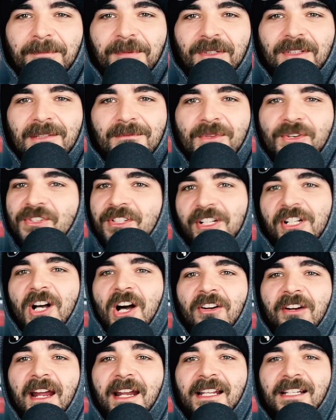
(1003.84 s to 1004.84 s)
put the music
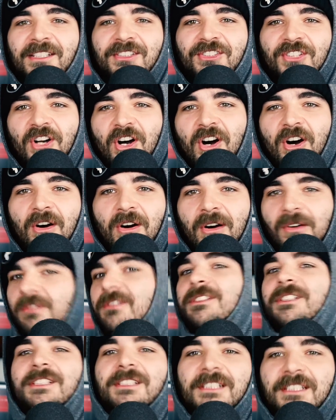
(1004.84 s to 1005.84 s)
already, so we're
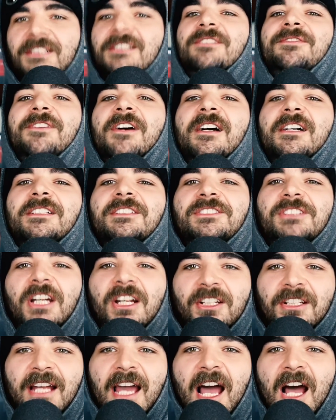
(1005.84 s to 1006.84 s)
just gonna fucking shut
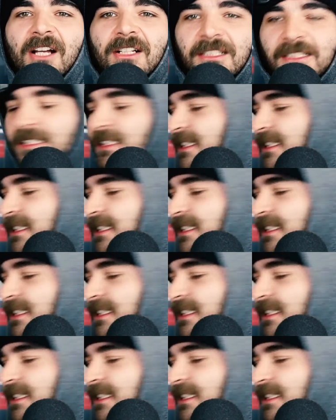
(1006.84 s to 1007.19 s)
her down.